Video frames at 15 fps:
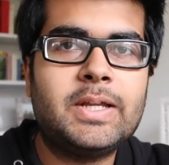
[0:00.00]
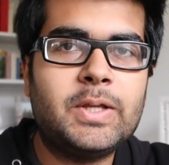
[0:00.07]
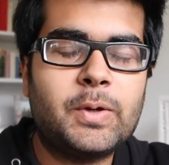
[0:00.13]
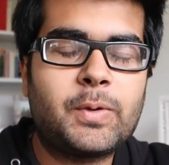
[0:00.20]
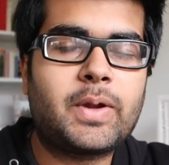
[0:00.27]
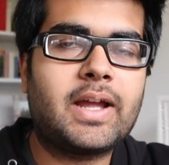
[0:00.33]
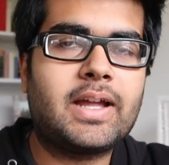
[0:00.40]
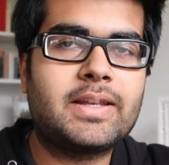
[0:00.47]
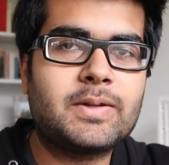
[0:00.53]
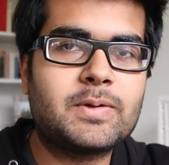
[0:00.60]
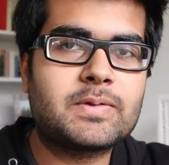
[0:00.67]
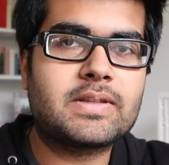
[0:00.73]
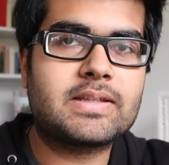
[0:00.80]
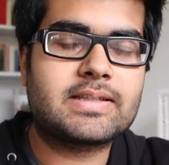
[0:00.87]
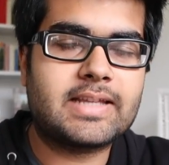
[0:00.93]
you can
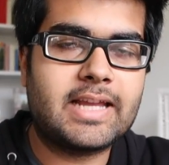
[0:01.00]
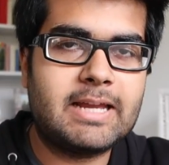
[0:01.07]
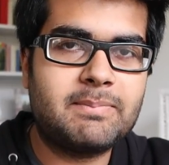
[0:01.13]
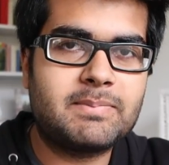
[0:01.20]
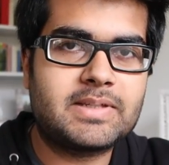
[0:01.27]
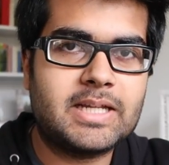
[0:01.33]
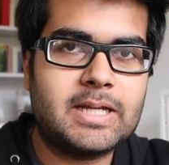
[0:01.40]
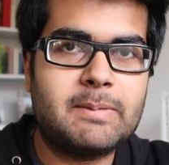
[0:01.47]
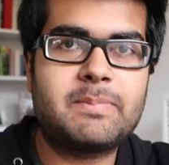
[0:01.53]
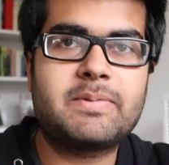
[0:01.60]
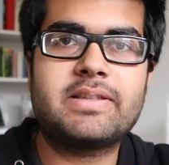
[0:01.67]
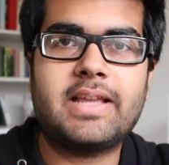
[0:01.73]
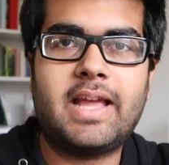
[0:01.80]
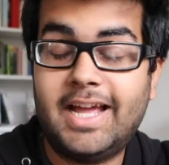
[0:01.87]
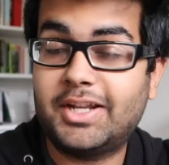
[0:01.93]
use the same
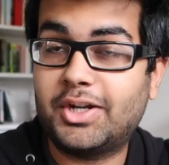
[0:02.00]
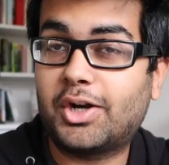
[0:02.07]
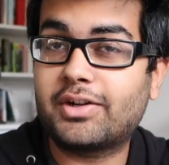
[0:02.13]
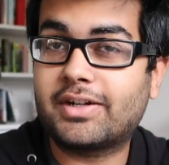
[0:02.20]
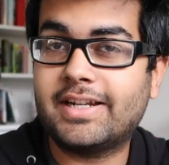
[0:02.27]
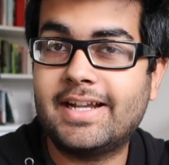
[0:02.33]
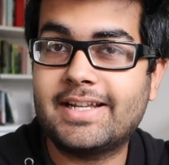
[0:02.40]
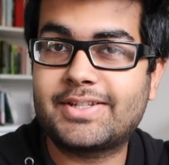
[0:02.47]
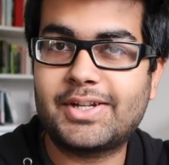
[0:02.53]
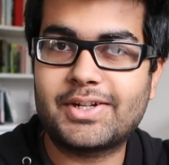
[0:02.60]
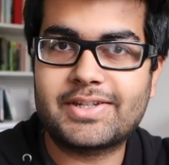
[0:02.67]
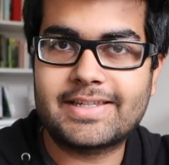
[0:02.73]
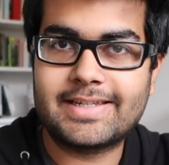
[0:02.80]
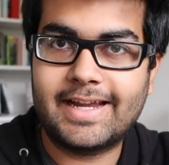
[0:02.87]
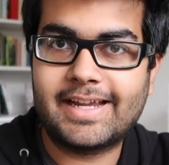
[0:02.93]
tips and organize
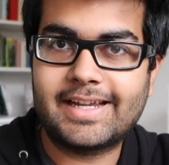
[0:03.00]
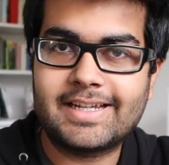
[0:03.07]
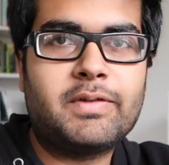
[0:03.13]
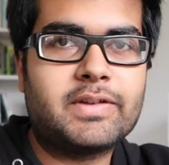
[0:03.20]
your stay.